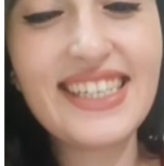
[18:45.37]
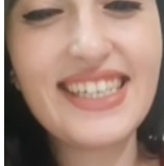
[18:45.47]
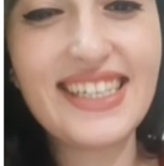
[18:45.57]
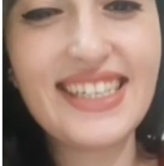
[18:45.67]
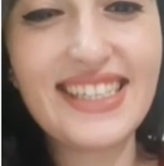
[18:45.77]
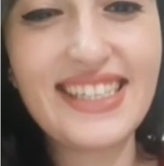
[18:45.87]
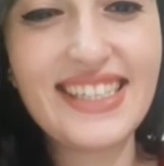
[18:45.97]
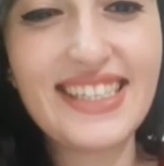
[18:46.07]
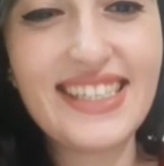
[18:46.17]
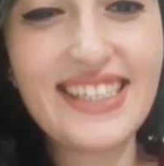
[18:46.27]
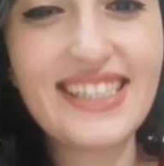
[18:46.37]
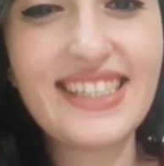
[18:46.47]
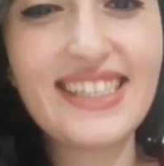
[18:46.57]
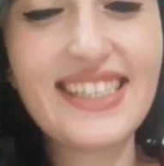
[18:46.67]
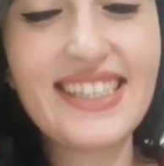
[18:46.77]

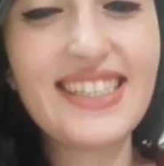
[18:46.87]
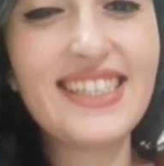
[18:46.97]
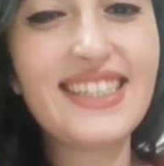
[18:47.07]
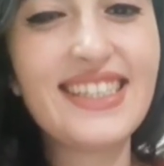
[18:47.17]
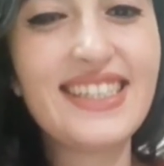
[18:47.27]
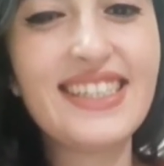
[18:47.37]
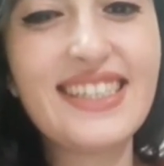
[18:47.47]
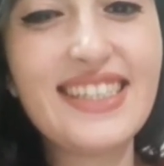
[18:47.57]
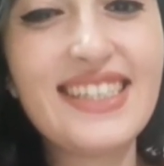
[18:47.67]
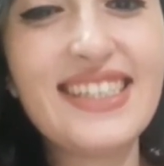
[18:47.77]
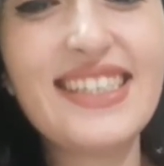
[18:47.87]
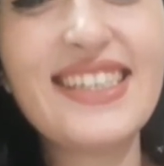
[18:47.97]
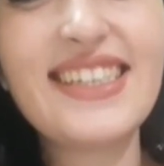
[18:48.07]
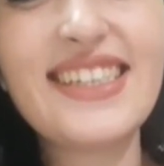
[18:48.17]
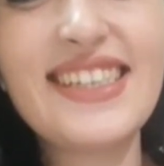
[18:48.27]

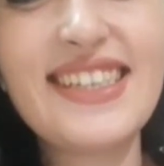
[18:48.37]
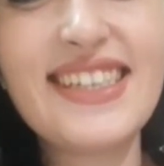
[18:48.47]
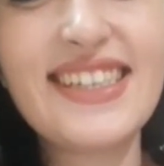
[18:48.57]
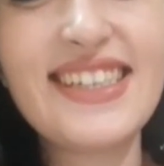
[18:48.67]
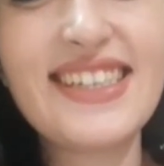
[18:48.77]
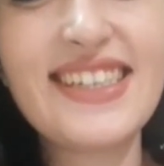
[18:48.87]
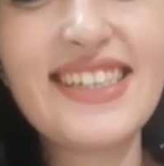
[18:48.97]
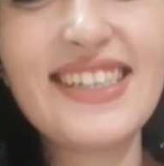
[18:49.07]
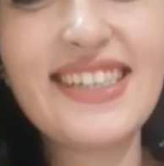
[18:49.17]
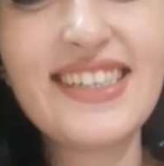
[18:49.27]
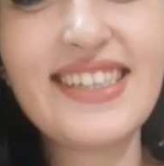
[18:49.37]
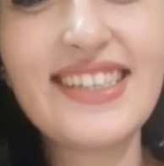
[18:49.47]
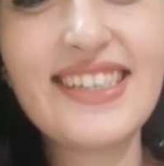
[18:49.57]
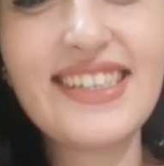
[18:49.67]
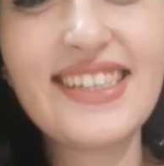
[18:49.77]

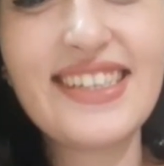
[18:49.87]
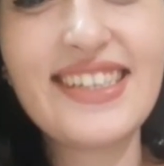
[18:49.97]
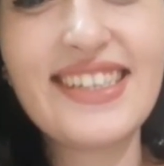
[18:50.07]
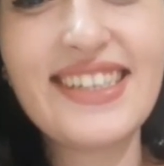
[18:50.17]
This person isn't speaking.